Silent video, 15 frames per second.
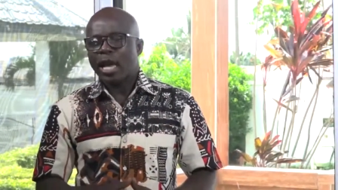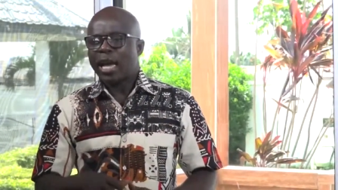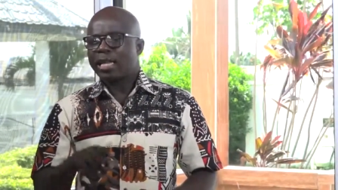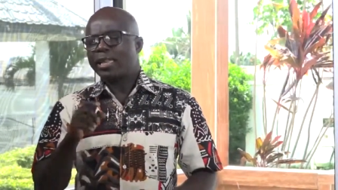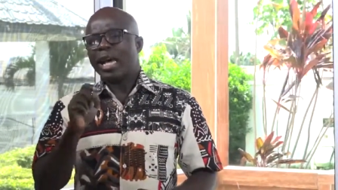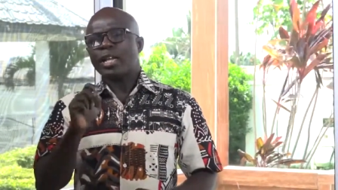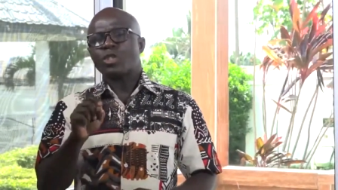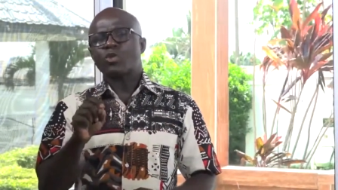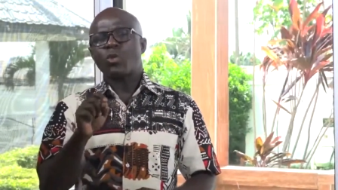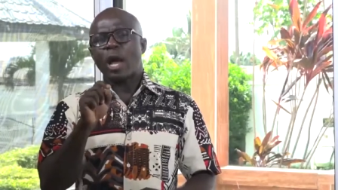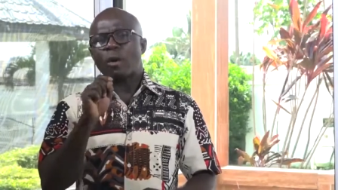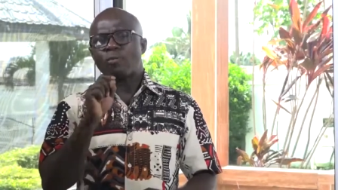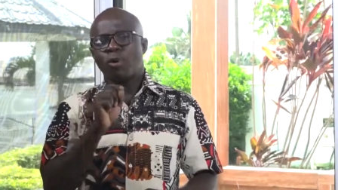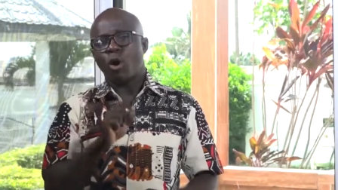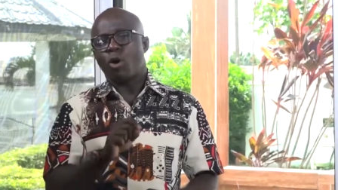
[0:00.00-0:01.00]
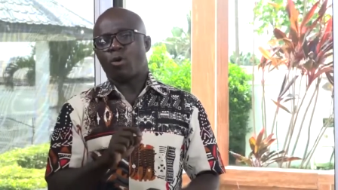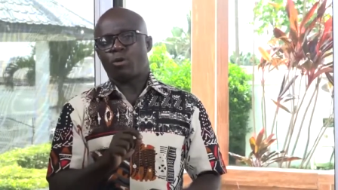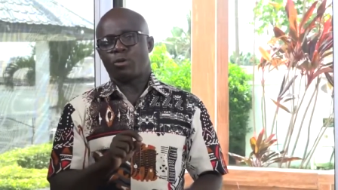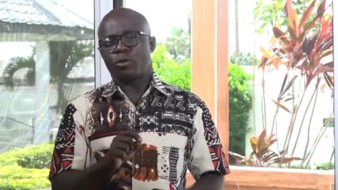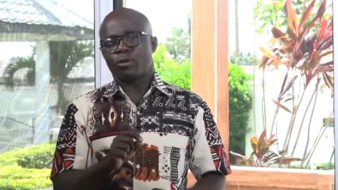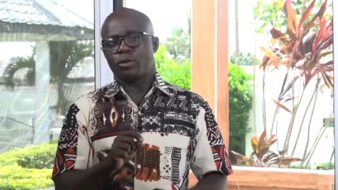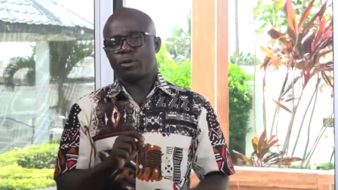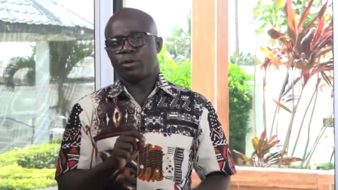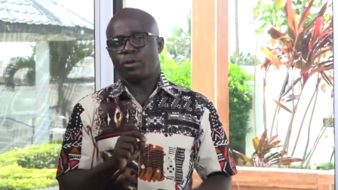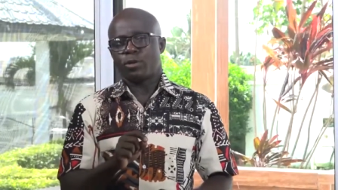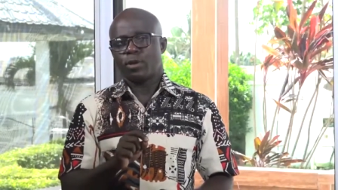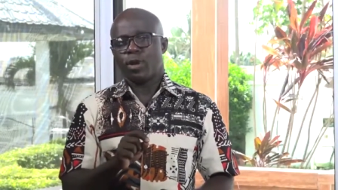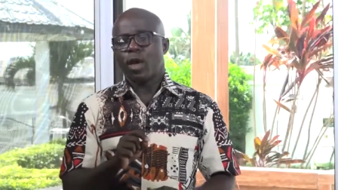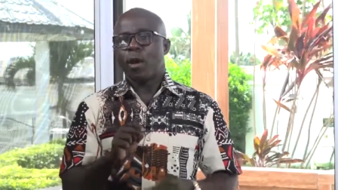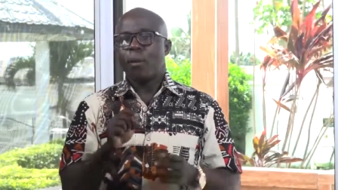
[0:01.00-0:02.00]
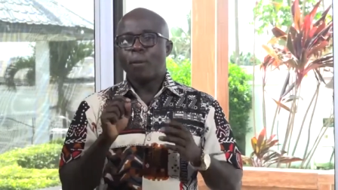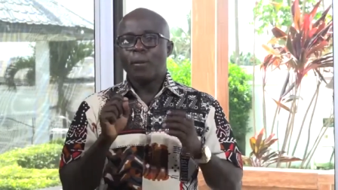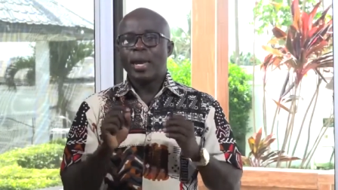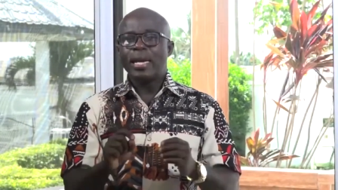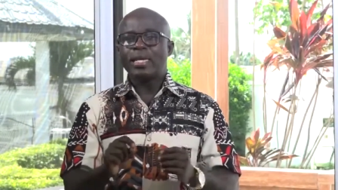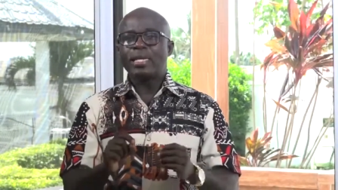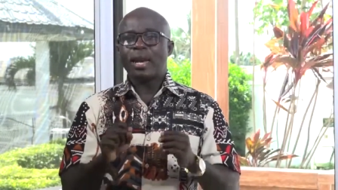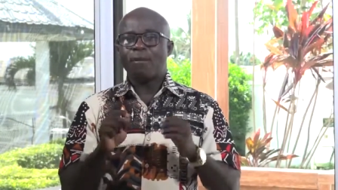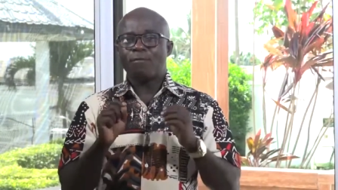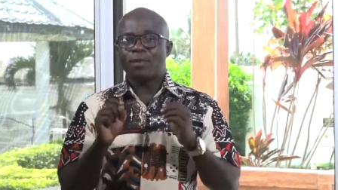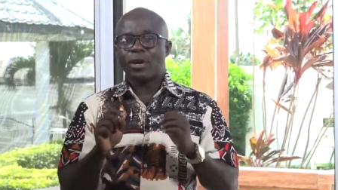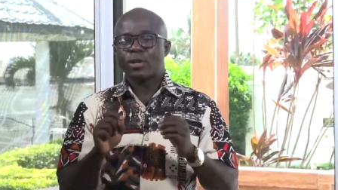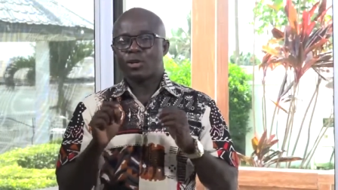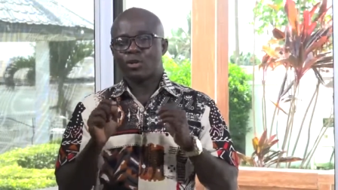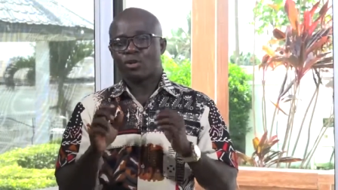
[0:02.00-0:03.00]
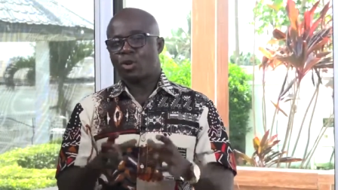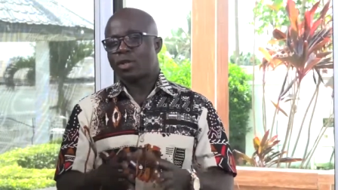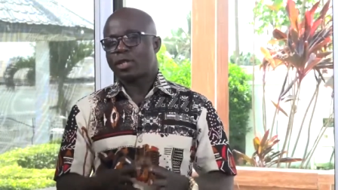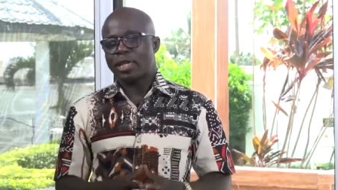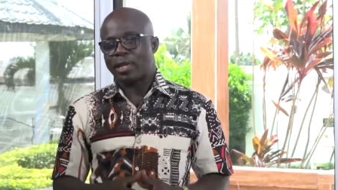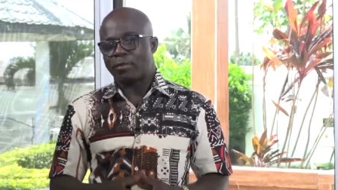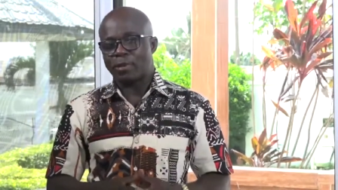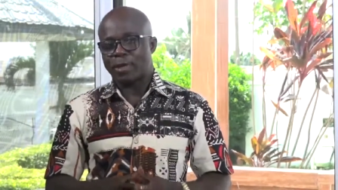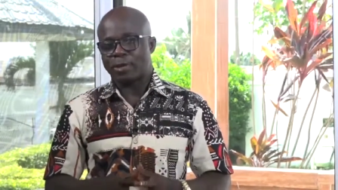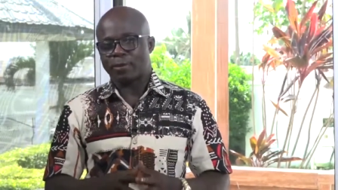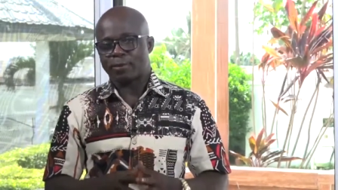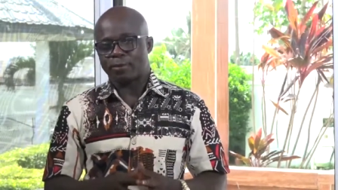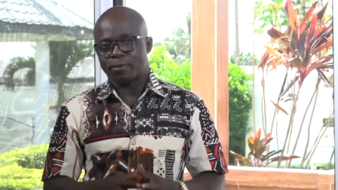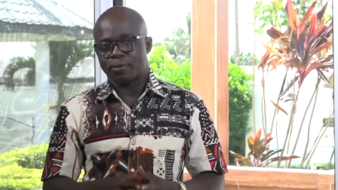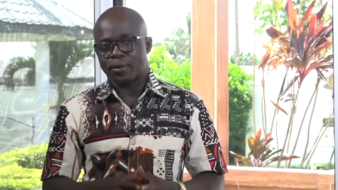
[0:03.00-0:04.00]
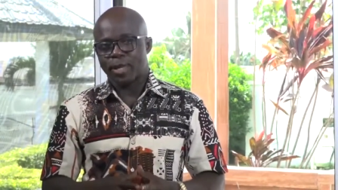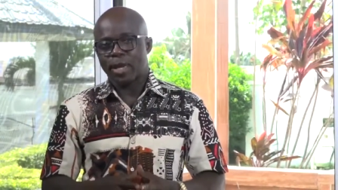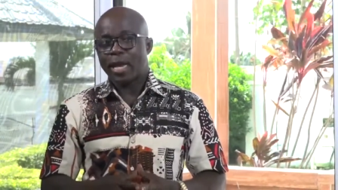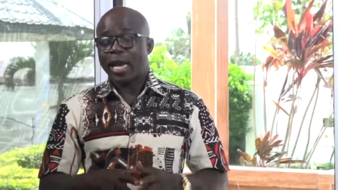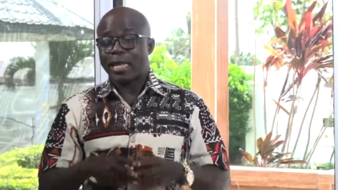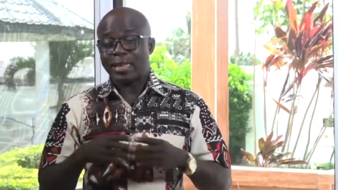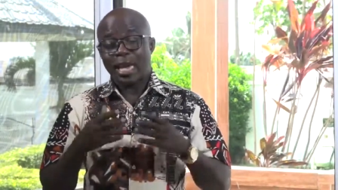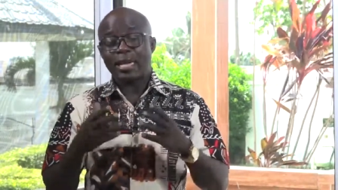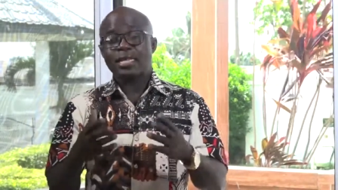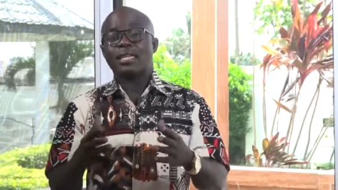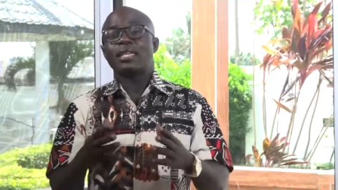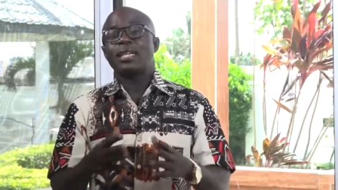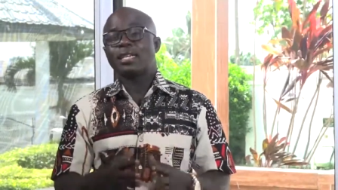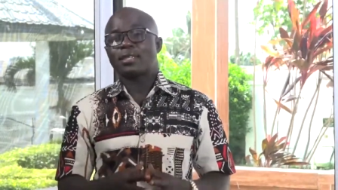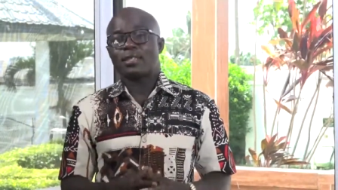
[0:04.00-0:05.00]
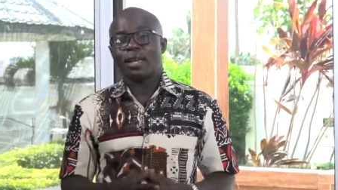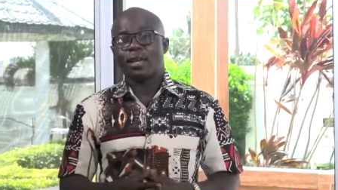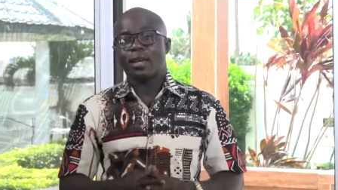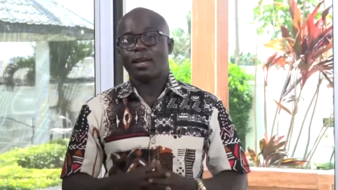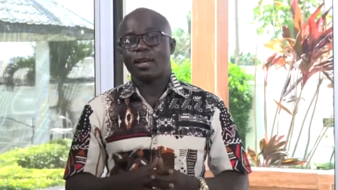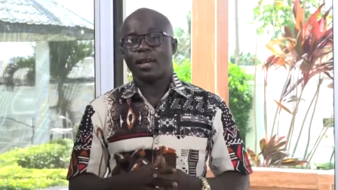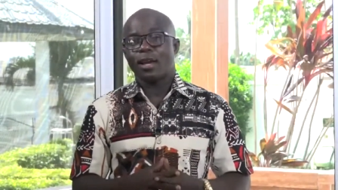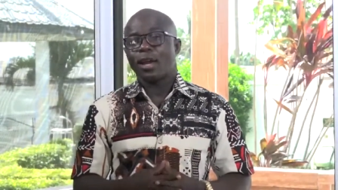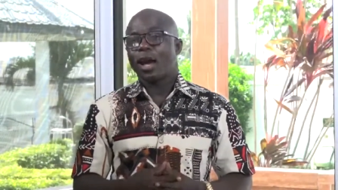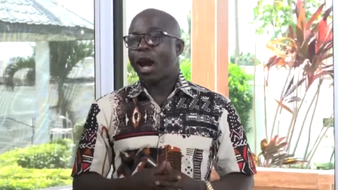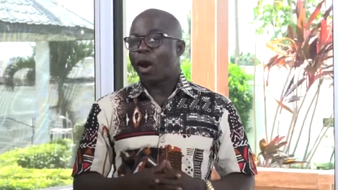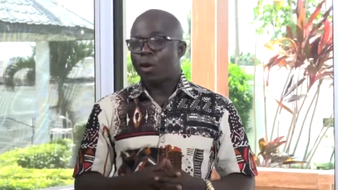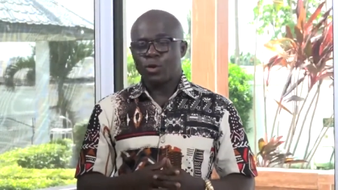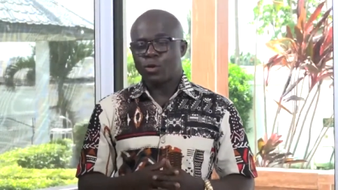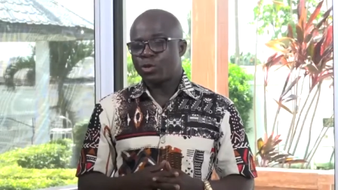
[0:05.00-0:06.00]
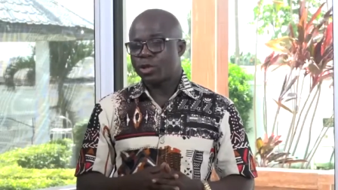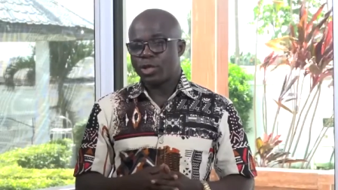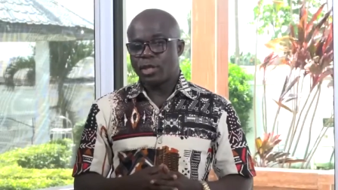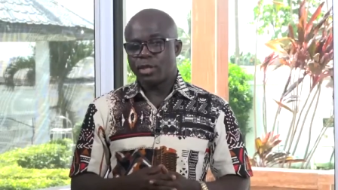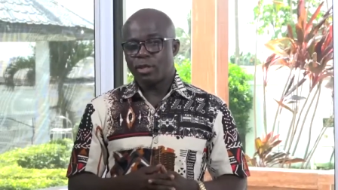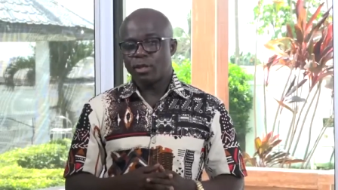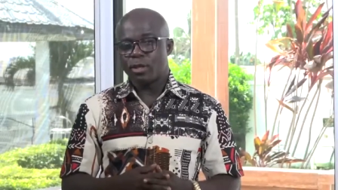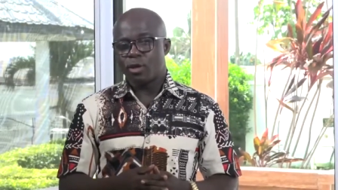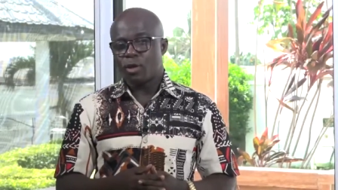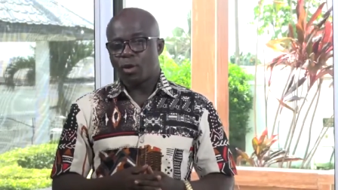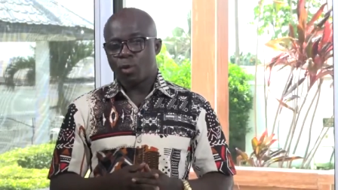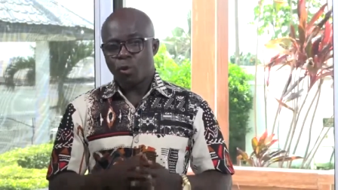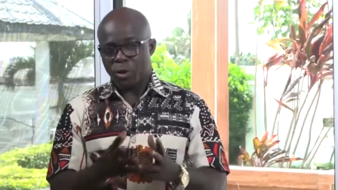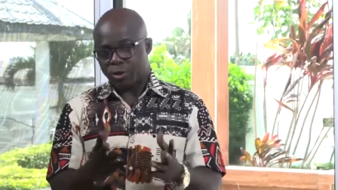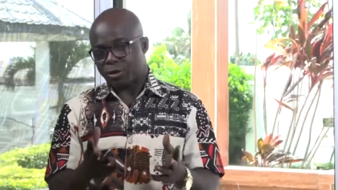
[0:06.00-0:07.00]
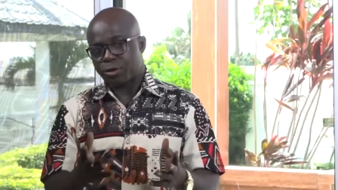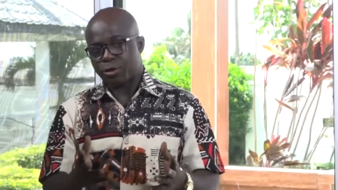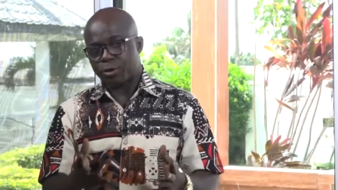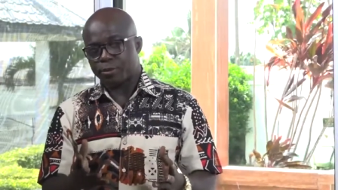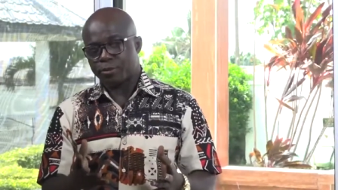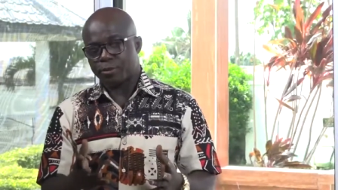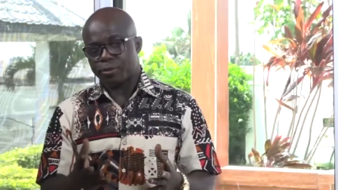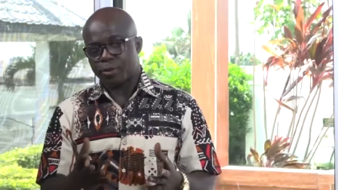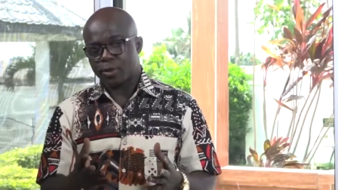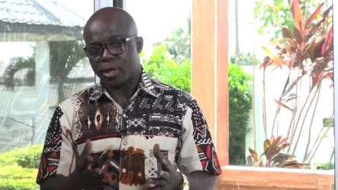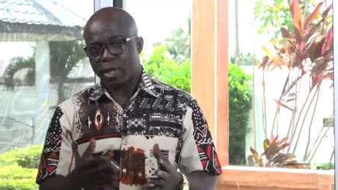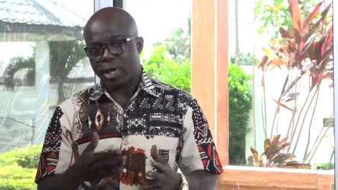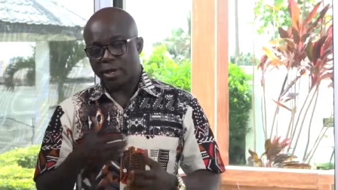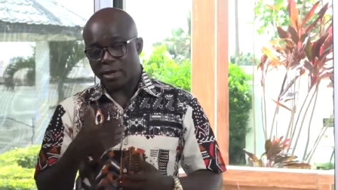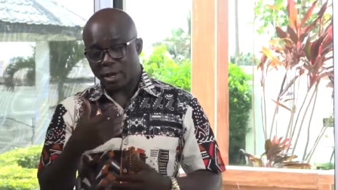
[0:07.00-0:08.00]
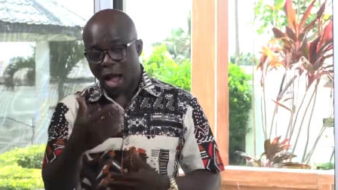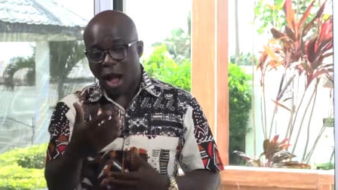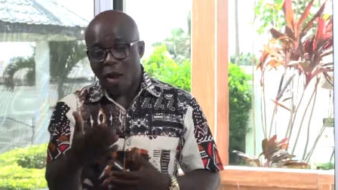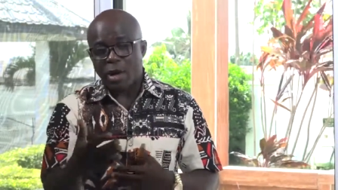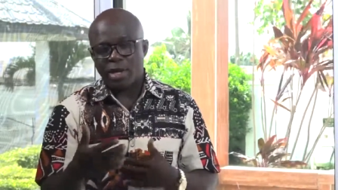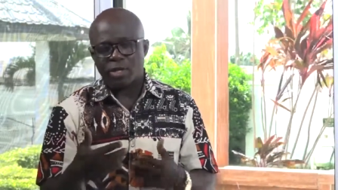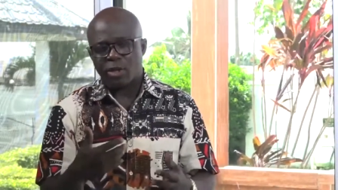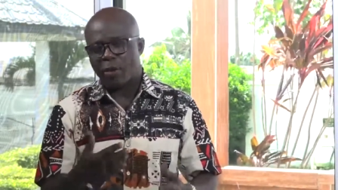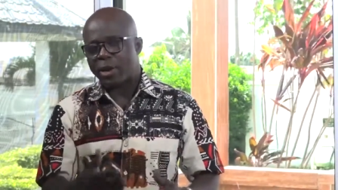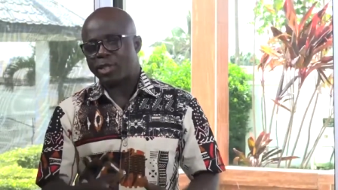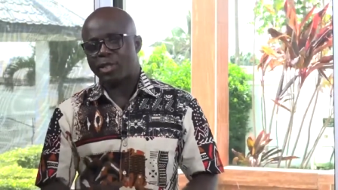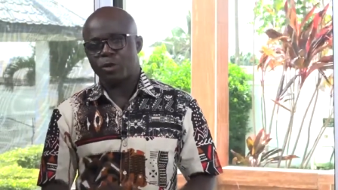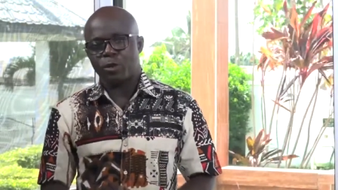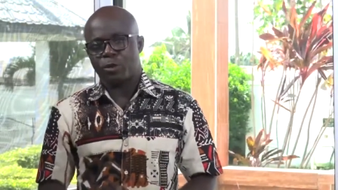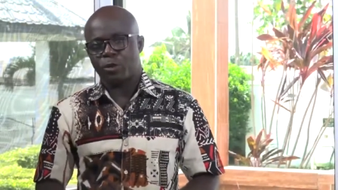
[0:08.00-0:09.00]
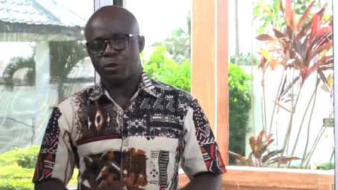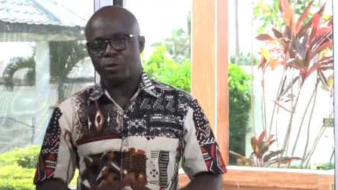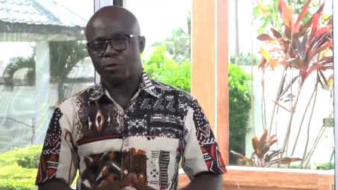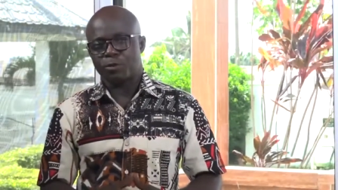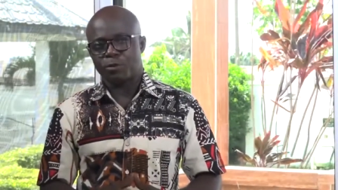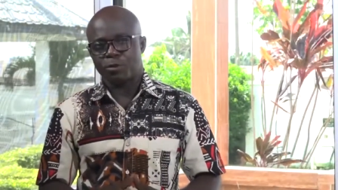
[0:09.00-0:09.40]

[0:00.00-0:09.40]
And that is why Paul made a very strong statement. And that is the next thing I want to deal with in our interaction with you.